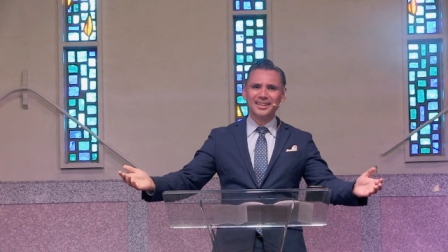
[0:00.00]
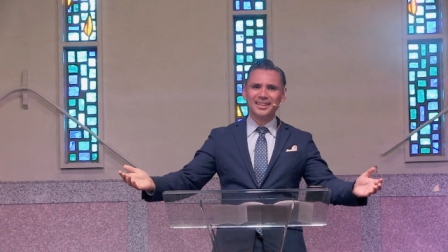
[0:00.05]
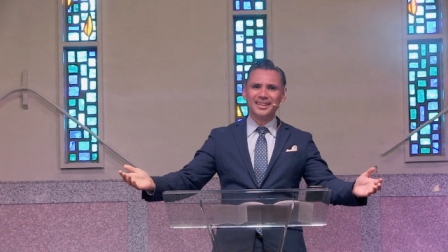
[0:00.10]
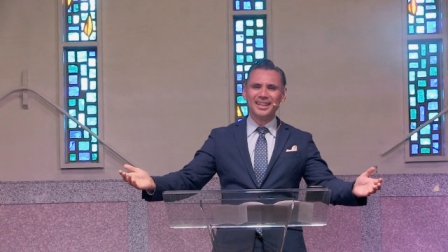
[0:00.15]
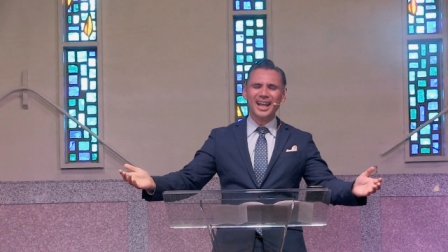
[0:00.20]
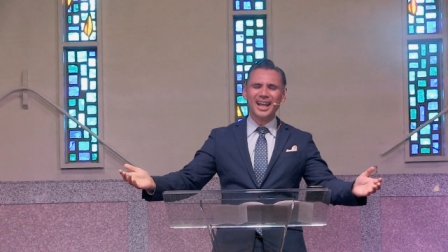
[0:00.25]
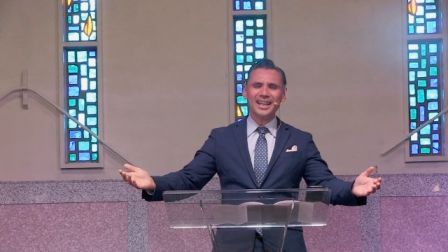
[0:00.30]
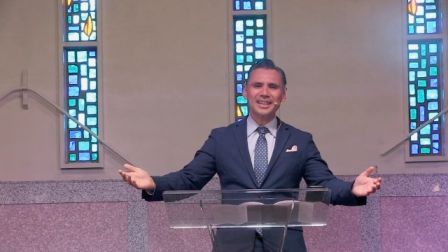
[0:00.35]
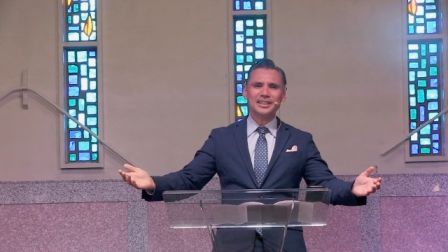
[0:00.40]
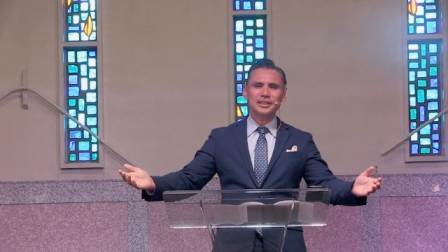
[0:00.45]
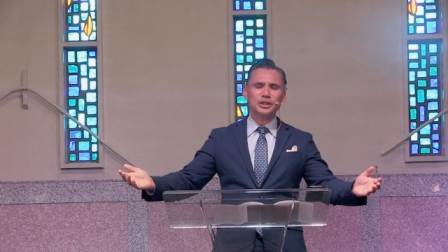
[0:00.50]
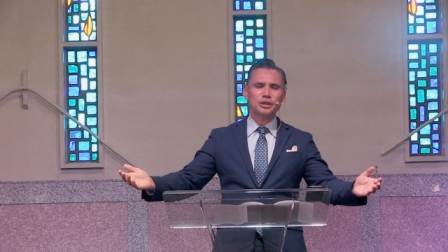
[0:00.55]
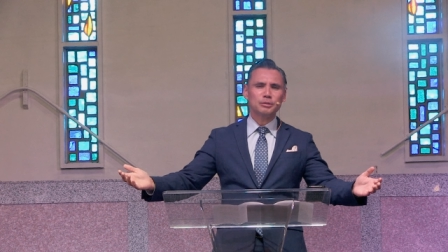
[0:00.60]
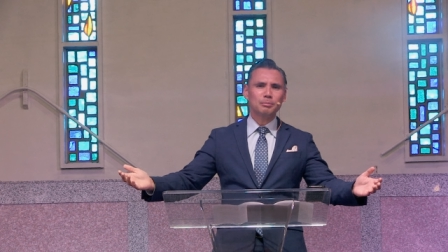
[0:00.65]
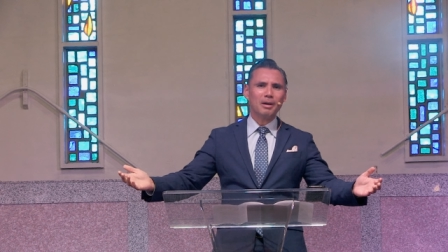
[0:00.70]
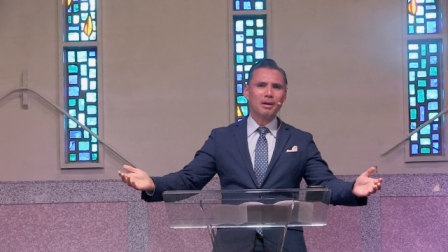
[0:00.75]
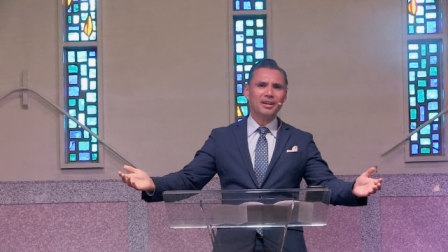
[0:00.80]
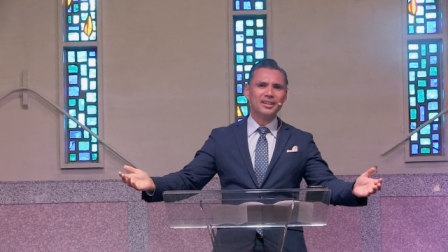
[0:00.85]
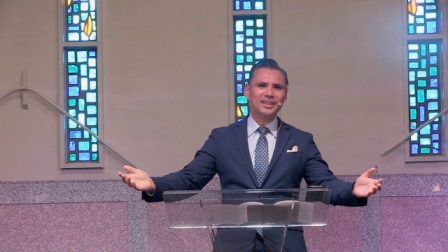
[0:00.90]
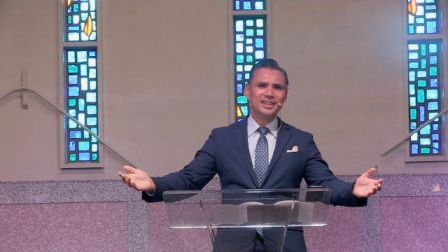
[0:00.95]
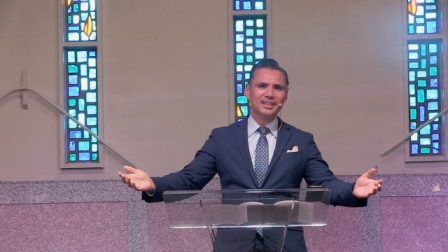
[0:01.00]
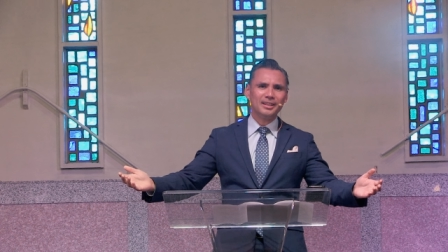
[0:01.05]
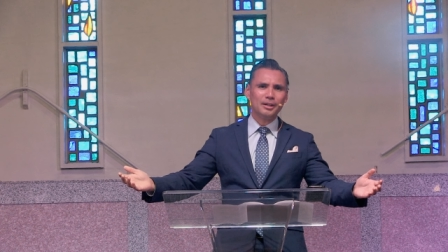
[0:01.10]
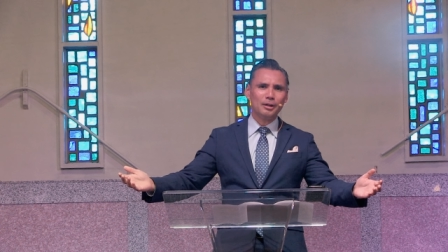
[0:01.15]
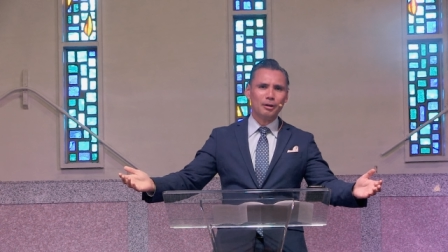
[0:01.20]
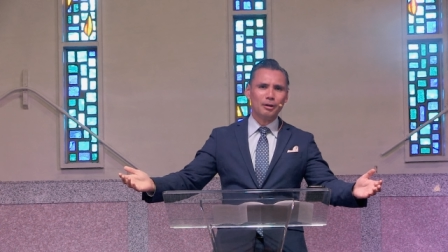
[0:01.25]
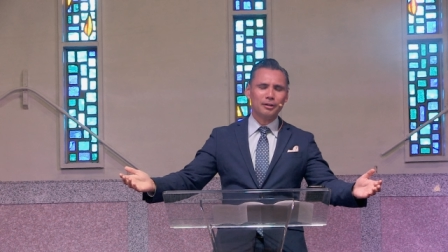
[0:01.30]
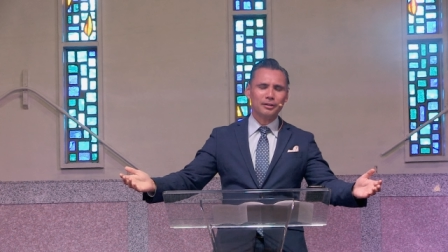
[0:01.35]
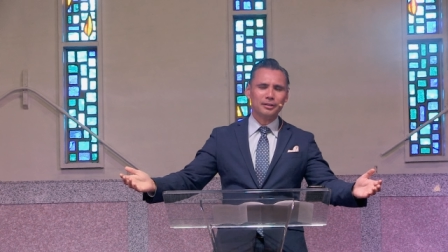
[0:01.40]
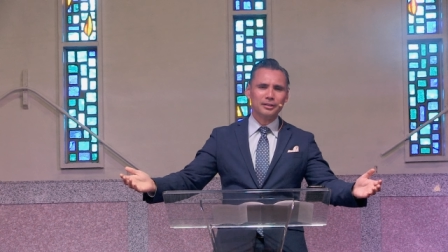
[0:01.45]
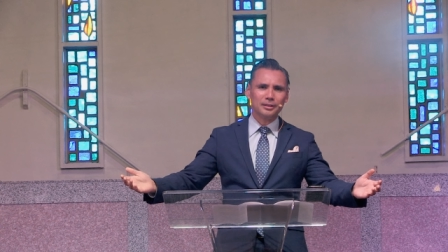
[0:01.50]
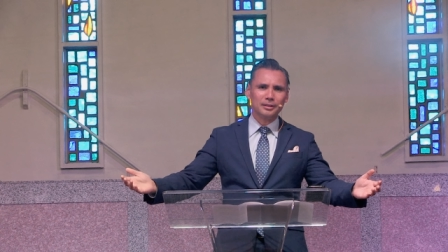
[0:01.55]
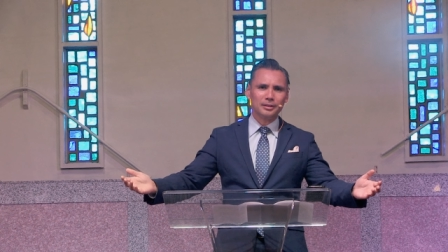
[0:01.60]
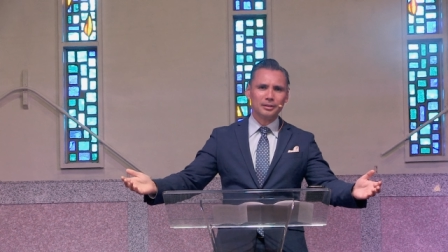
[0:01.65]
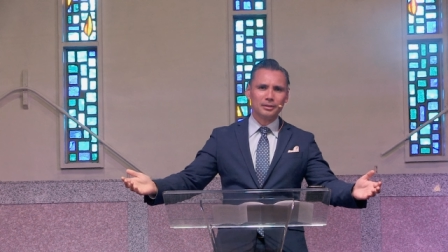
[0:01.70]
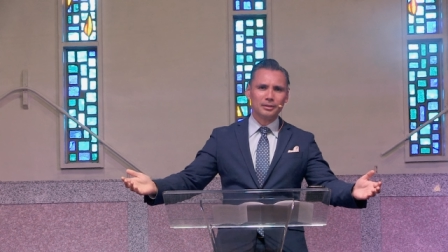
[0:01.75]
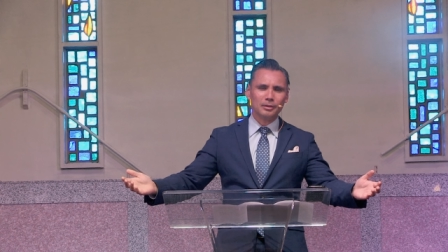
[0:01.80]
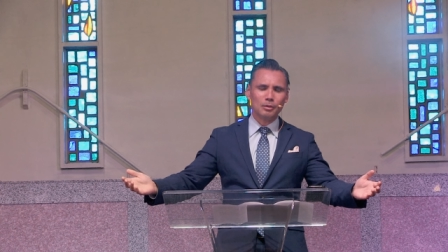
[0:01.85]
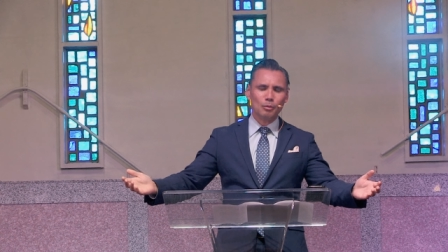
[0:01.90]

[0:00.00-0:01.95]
nice spawning garden